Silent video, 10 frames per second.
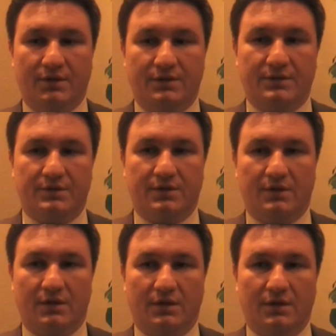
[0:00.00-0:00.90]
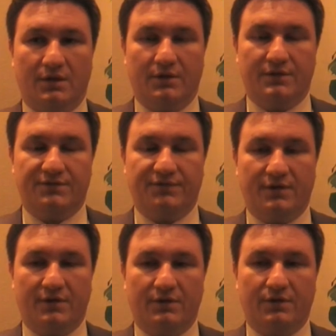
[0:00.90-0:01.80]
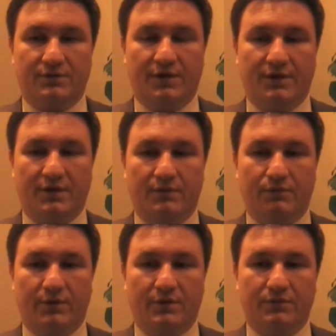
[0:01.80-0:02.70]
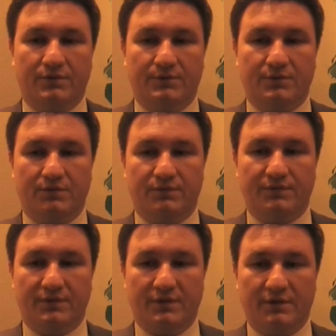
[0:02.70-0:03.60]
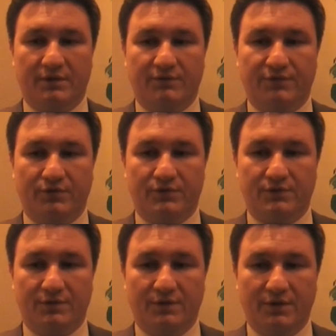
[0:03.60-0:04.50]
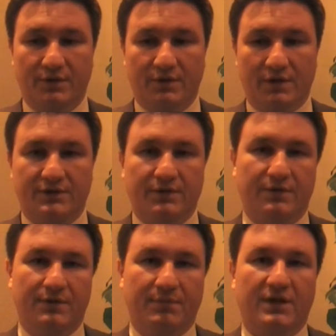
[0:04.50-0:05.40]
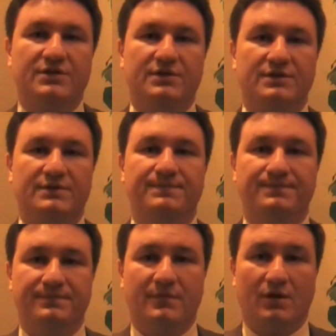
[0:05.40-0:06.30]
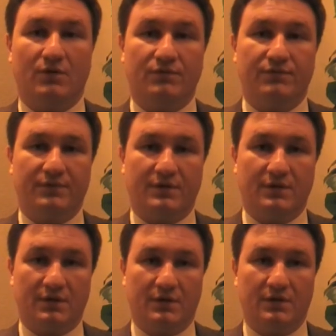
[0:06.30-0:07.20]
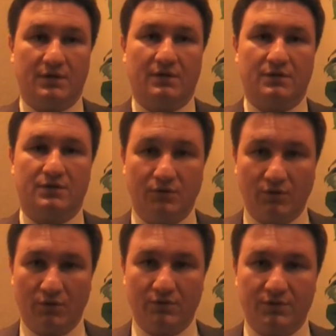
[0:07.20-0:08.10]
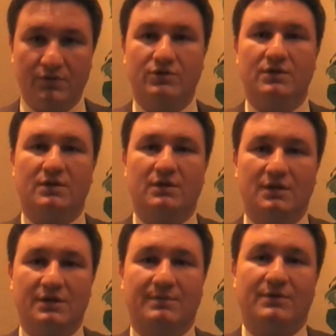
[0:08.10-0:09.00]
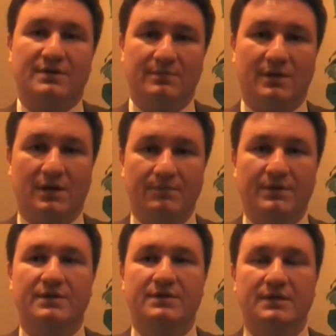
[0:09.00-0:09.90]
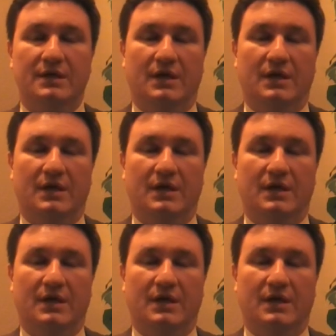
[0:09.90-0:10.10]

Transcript: this sphere in Ukraine now, we could observe first the cut in the budgets of so-called social responsible companies,